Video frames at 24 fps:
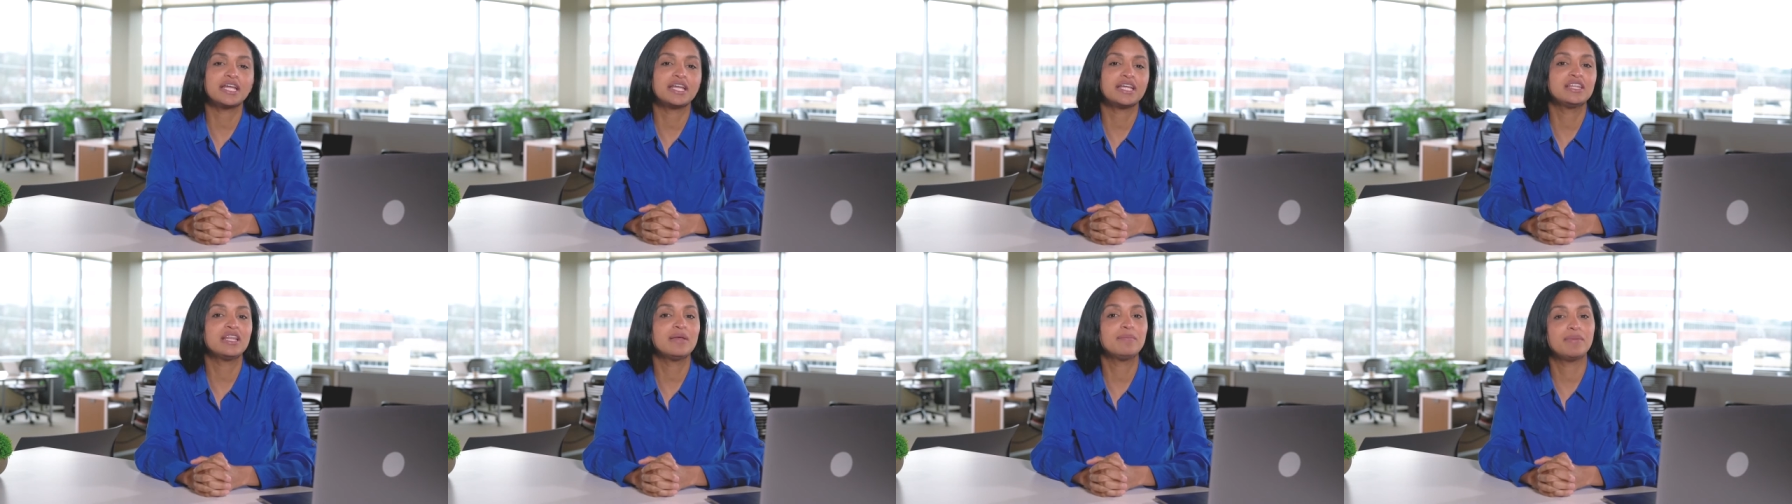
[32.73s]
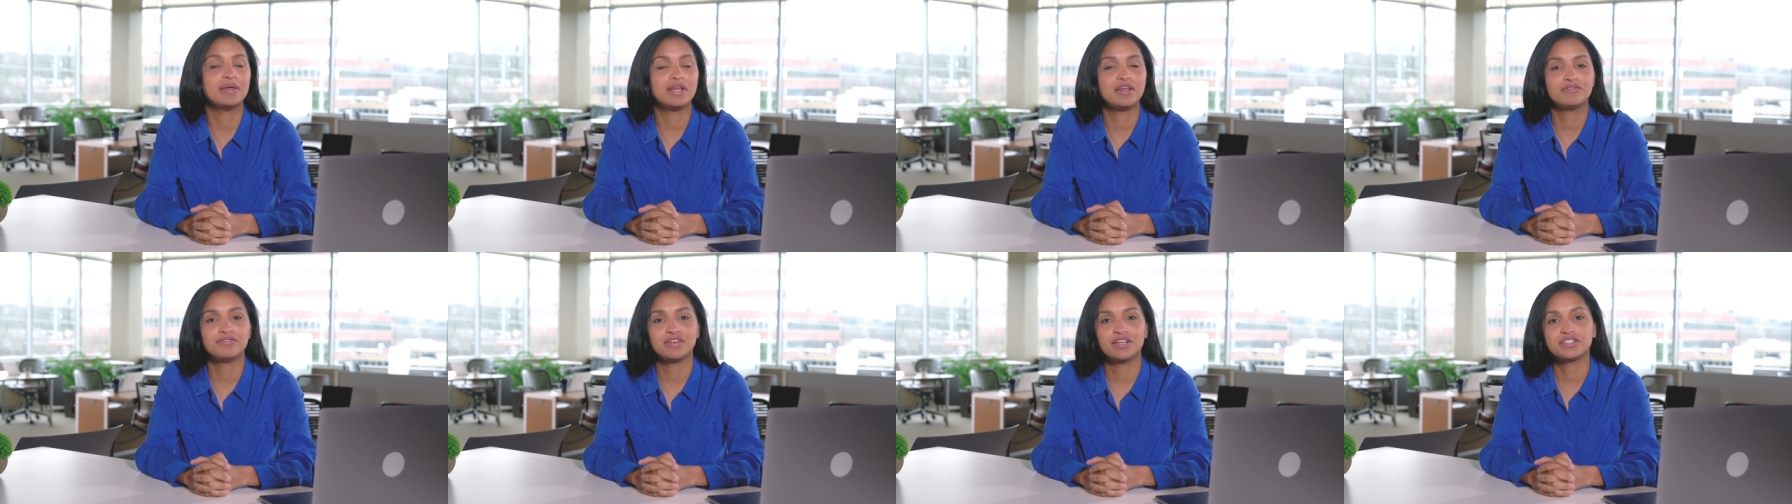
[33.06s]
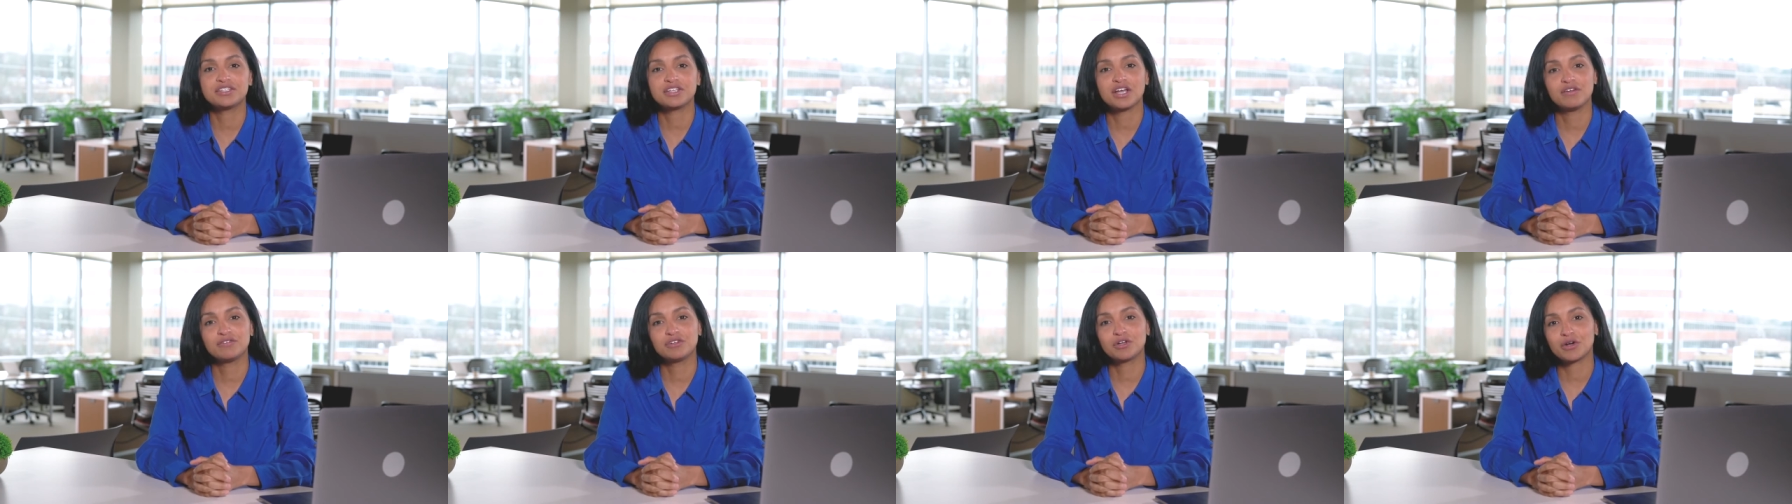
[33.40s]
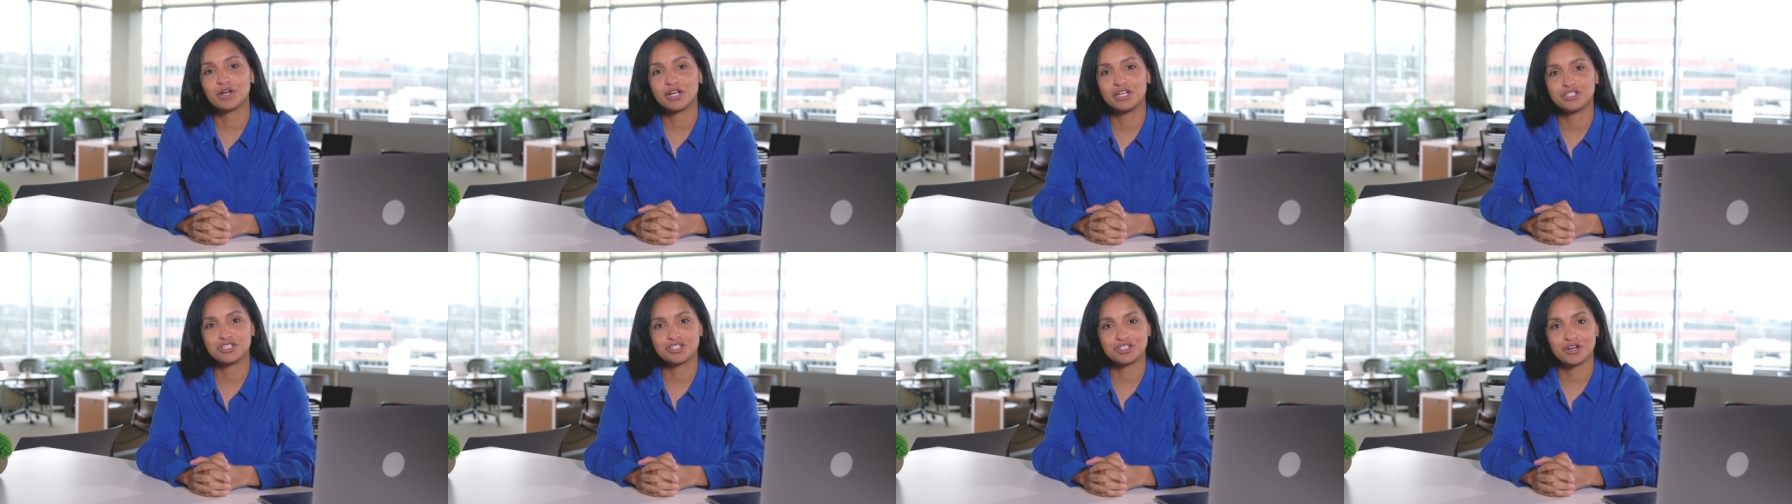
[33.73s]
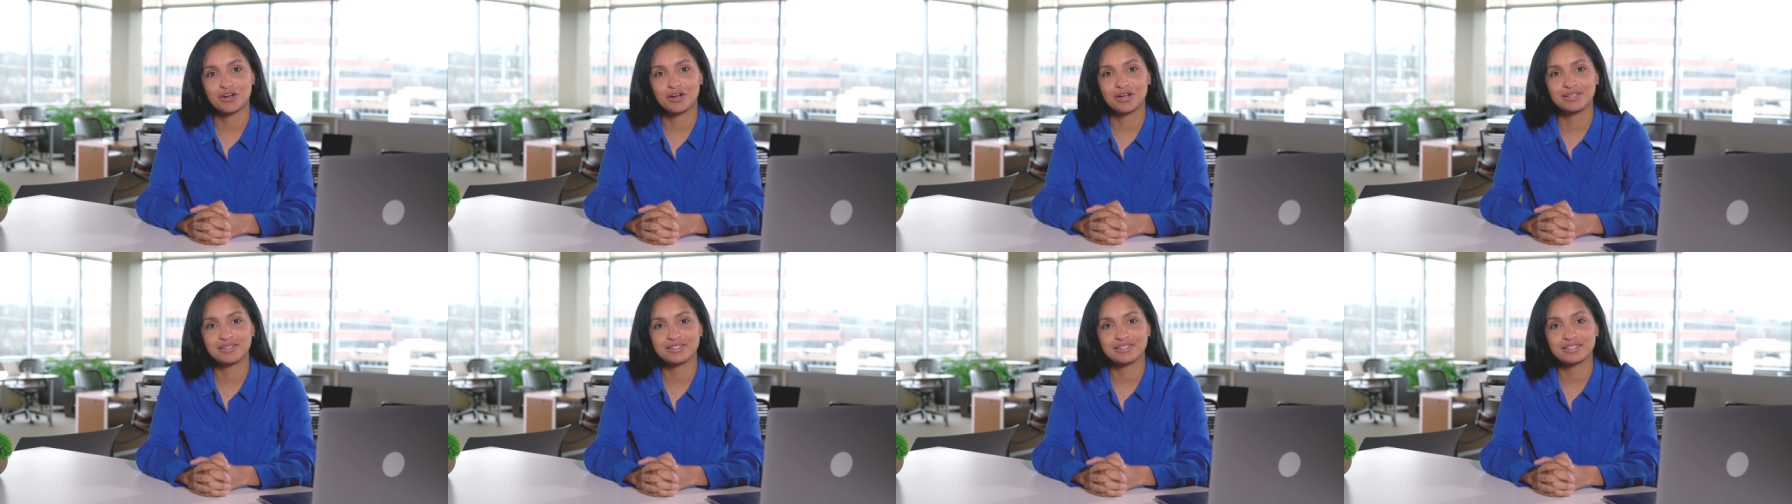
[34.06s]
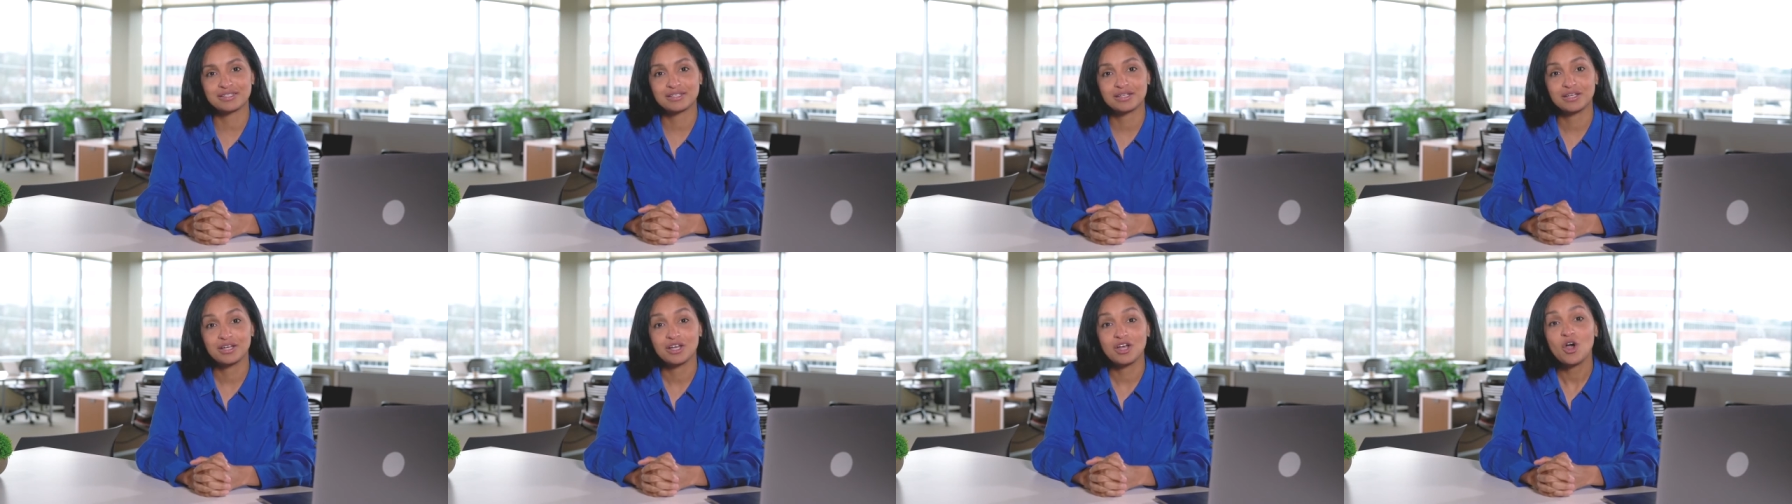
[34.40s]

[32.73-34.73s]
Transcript: getting the benefits of your insurance.